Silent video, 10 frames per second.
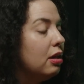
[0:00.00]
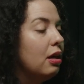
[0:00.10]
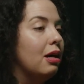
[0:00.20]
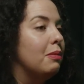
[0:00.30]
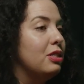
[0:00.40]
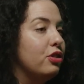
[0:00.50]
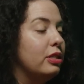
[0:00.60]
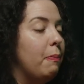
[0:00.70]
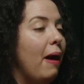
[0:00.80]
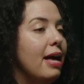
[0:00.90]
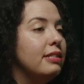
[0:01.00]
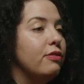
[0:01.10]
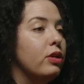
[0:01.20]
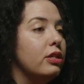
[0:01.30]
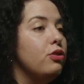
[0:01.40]
It just depends. If
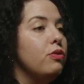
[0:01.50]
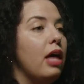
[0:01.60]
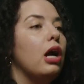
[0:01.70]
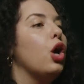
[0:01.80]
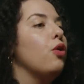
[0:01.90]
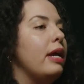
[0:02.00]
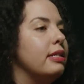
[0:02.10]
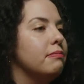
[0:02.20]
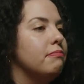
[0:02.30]
we can do that, great.